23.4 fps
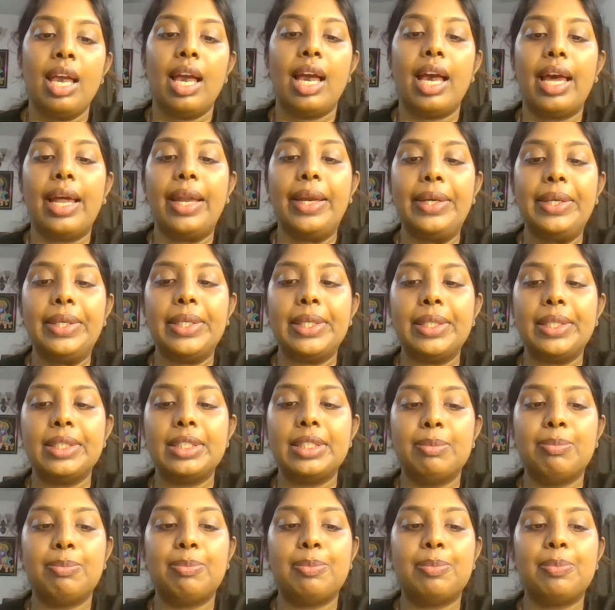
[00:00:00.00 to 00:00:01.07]
And
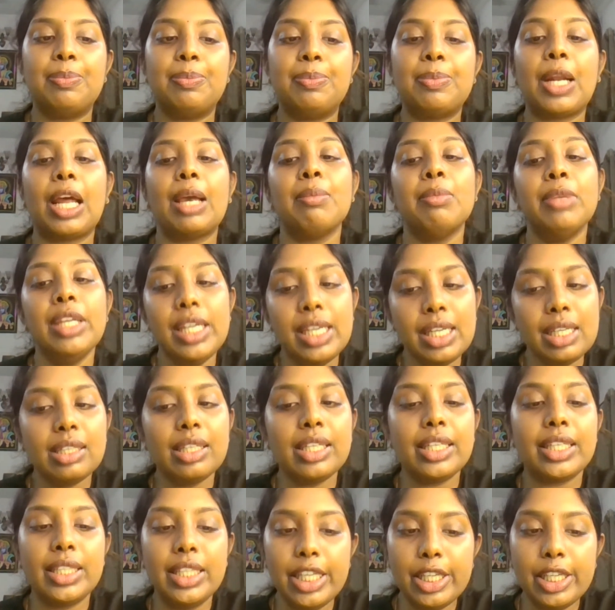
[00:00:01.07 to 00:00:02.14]
the primary teeth
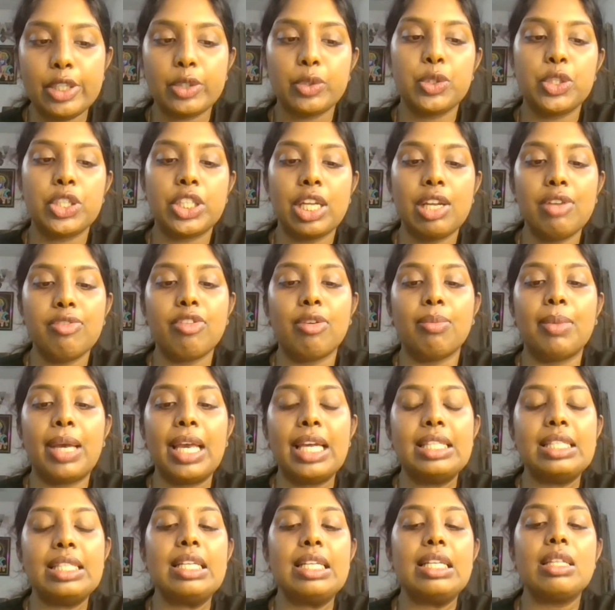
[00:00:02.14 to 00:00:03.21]
are really crucial for
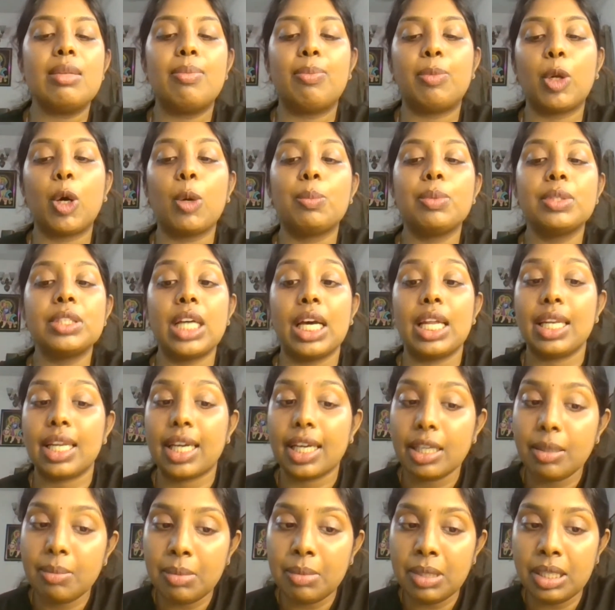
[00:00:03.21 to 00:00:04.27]
maintaining the proper
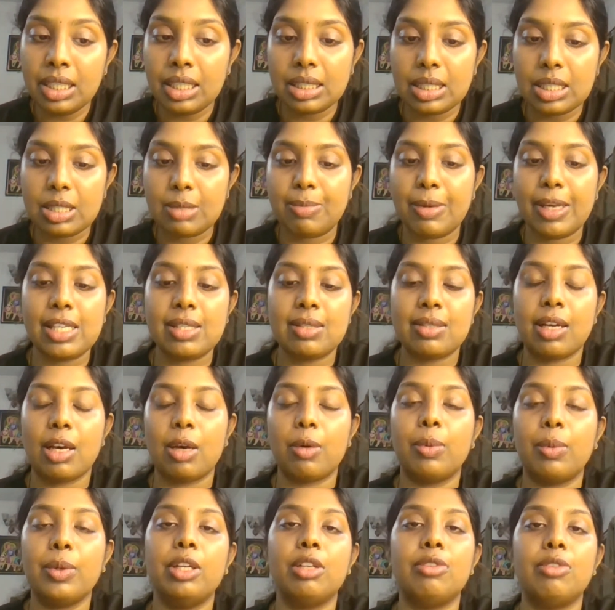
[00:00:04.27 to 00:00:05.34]
alignment and space
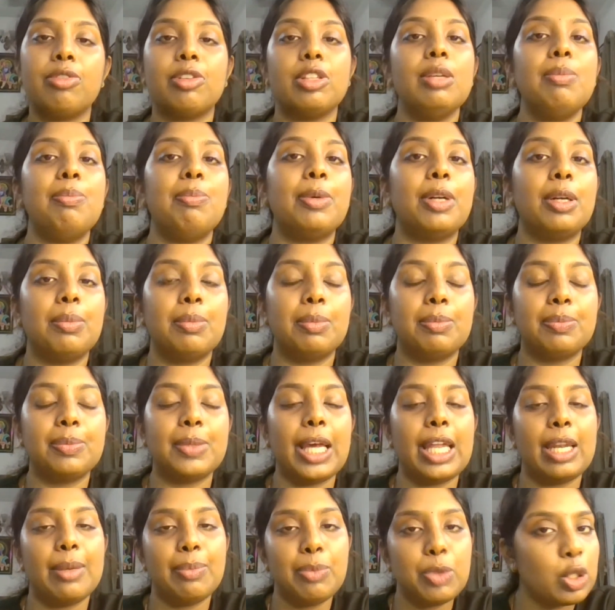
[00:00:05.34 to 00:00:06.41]
required for the
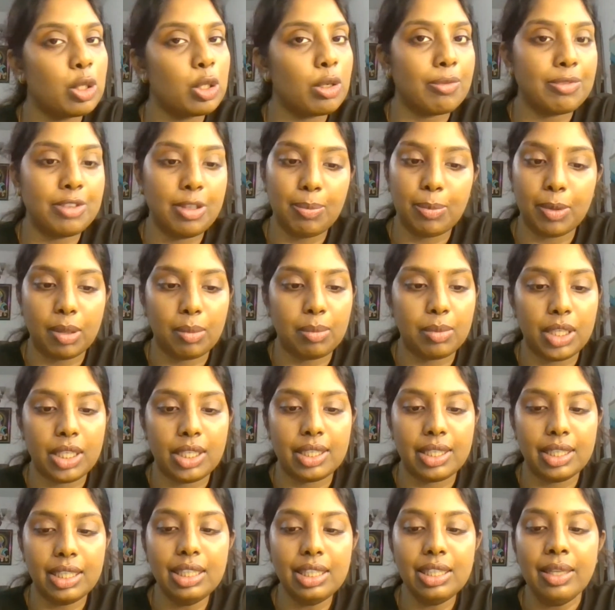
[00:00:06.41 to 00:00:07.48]
eruption of the
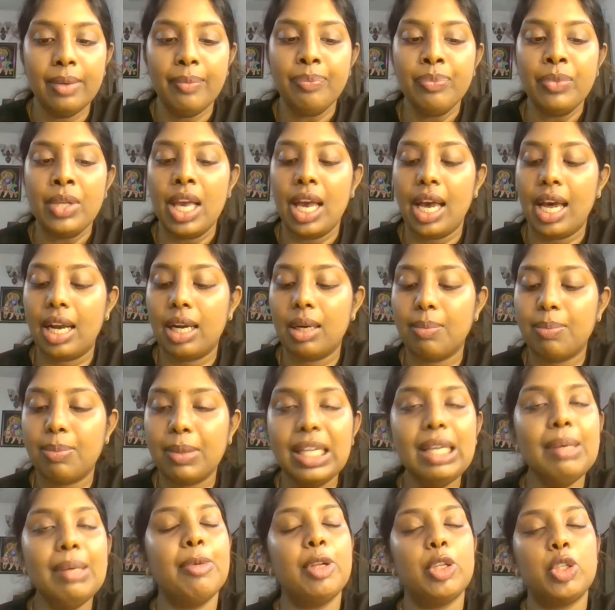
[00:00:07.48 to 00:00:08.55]
permanent teeth. And
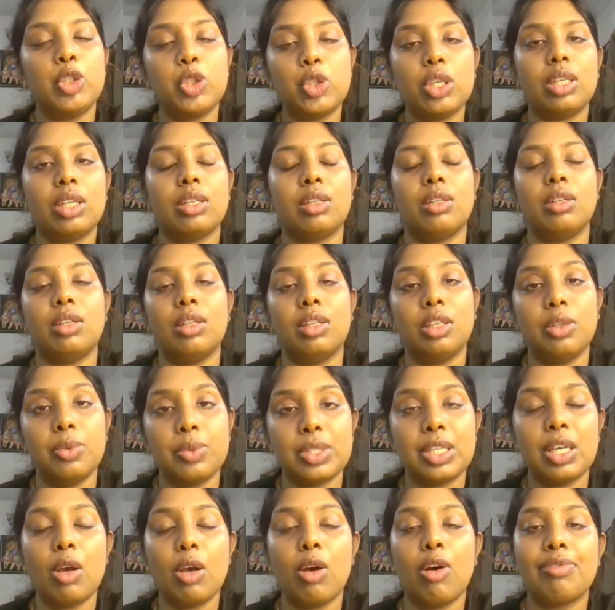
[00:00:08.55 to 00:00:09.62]
premature
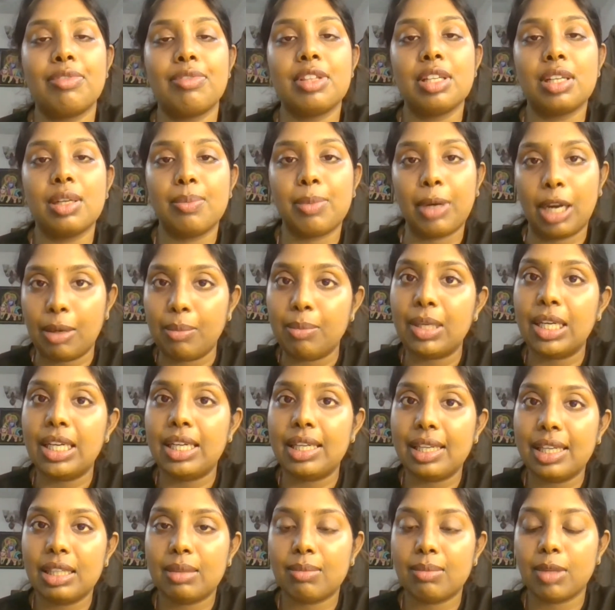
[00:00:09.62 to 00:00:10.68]
losing of the
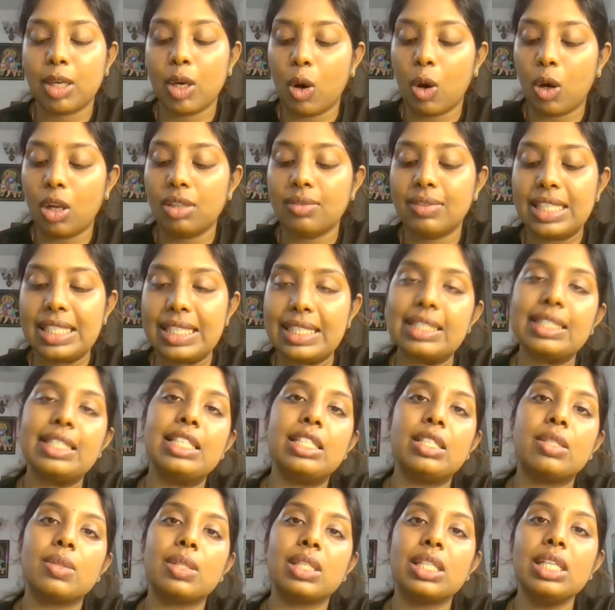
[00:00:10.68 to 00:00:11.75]
primary teeth may always
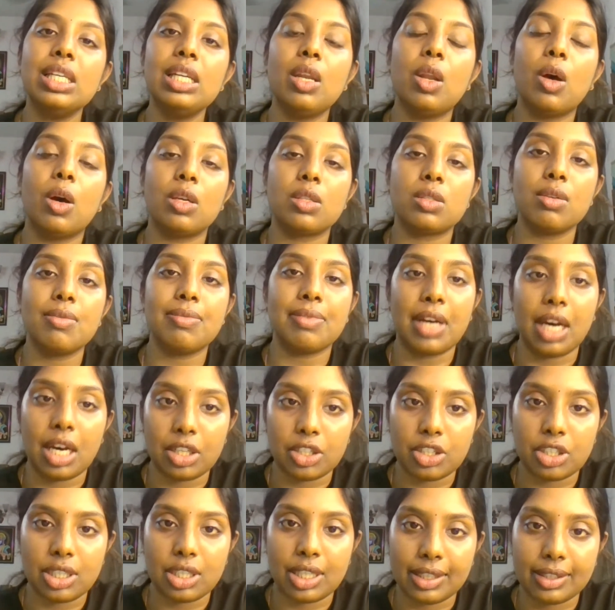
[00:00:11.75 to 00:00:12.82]
lead to the loss of
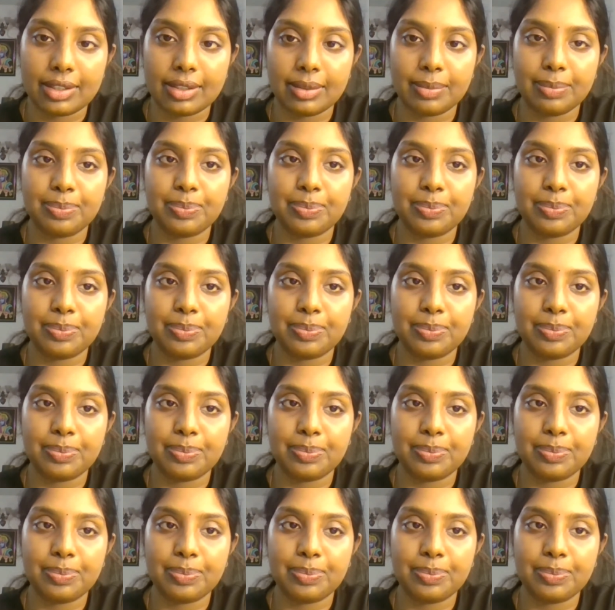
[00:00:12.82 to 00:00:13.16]
arch length.